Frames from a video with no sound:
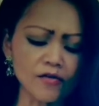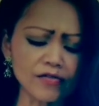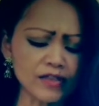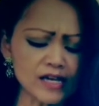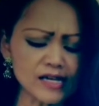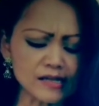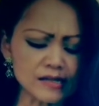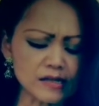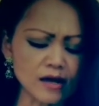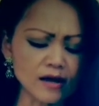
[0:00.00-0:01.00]
of
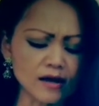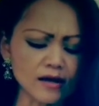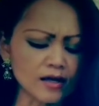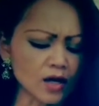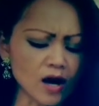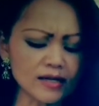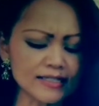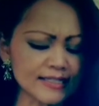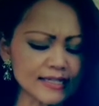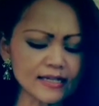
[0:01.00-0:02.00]
things
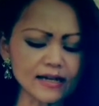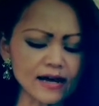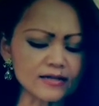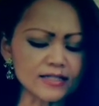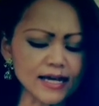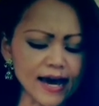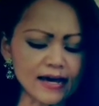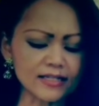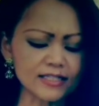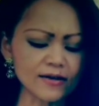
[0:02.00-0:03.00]
not seen as
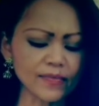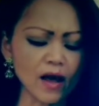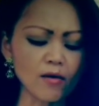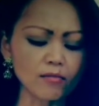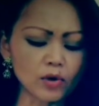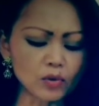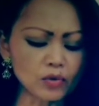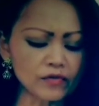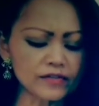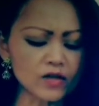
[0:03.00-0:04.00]
yet,
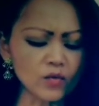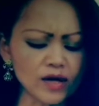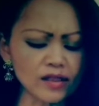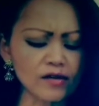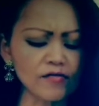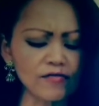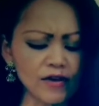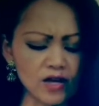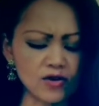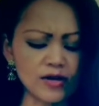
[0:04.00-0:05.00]
moved with
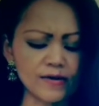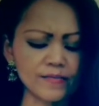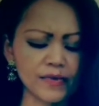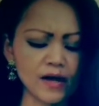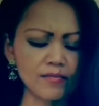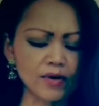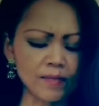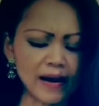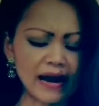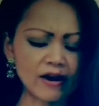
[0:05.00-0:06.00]
fear,
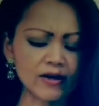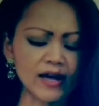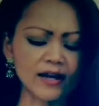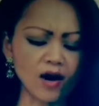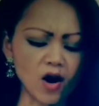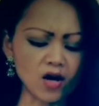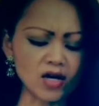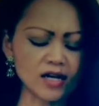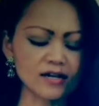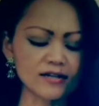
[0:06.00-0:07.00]
prepared an
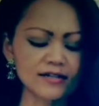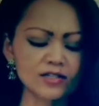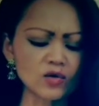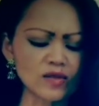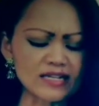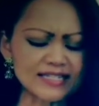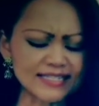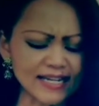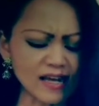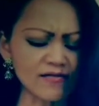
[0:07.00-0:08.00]
ark to the
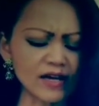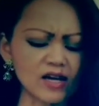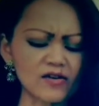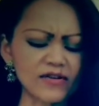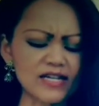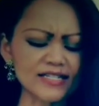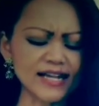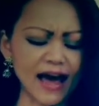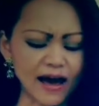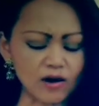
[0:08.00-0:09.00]
saving of
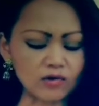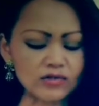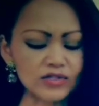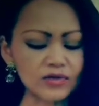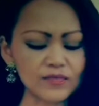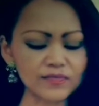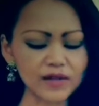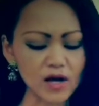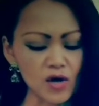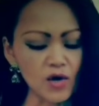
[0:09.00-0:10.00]
his house.
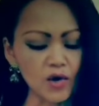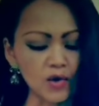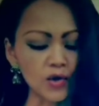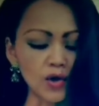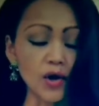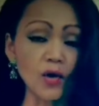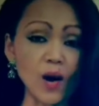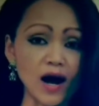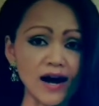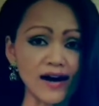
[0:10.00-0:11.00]

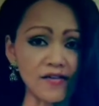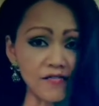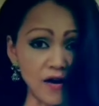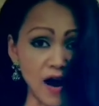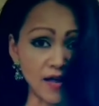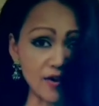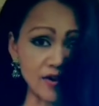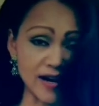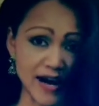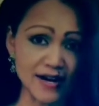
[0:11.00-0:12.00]
Noah, a father,
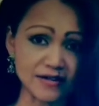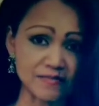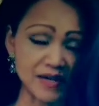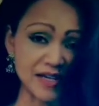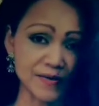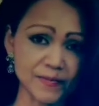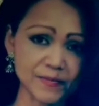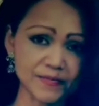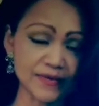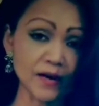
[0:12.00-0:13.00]
a husband,
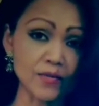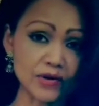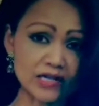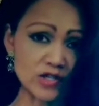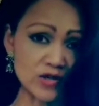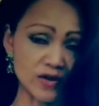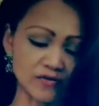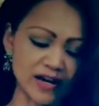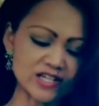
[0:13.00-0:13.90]
preacher of